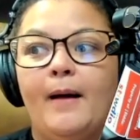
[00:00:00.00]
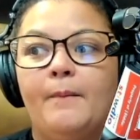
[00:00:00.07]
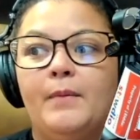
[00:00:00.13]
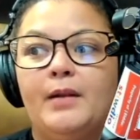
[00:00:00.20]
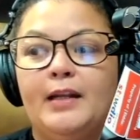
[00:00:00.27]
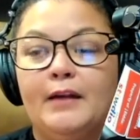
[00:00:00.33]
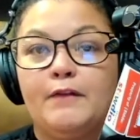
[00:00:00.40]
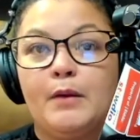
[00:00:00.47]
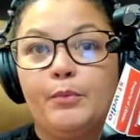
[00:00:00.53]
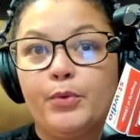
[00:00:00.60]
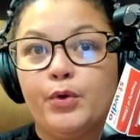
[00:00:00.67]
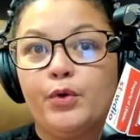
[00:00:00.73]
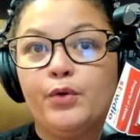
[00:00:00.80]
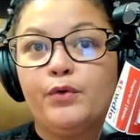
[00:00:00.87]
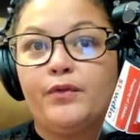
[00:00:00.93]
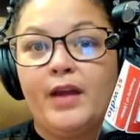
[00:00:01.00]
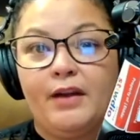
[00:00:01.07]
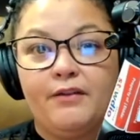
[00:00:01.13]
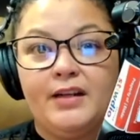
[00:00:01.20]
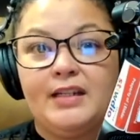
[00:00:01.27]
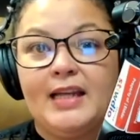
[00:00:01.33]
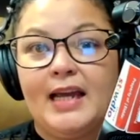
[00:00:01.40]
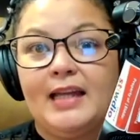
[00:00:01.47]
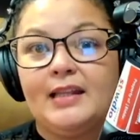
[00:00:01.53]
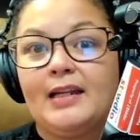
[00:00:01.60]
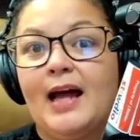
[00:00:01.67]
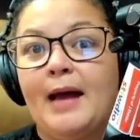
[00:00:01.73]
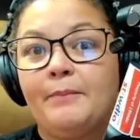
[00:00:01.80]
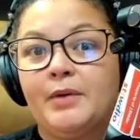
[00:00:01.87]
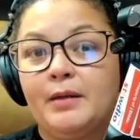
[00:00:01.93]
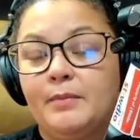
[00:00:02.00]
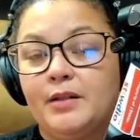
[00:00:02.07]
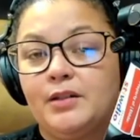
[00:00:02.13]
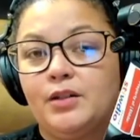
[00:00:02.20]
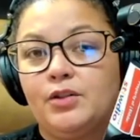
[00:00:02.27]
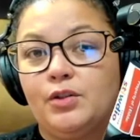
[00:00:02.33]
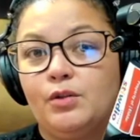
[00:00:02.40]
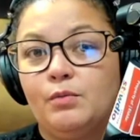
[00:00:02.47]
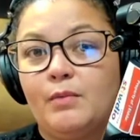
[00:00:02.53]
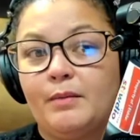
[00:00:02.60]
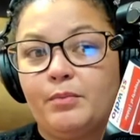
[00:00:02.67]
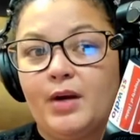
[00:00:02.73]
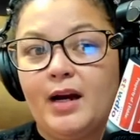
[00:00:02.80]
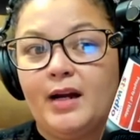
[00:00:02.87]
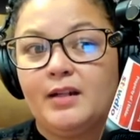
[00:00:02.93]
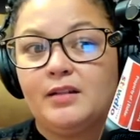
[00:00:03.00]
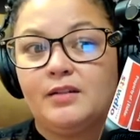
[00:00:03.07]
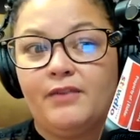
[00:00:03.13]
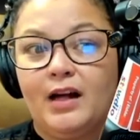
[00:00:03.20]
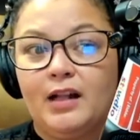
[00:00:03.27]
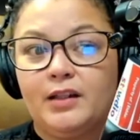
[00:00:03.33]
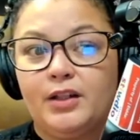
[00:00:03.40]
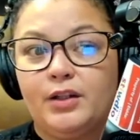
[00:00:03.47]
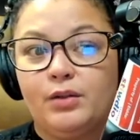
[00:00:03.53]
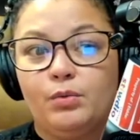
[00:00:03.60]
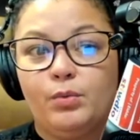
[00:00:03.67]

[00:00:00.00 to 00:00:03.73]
living proof every day that I'm committed to my brand's value,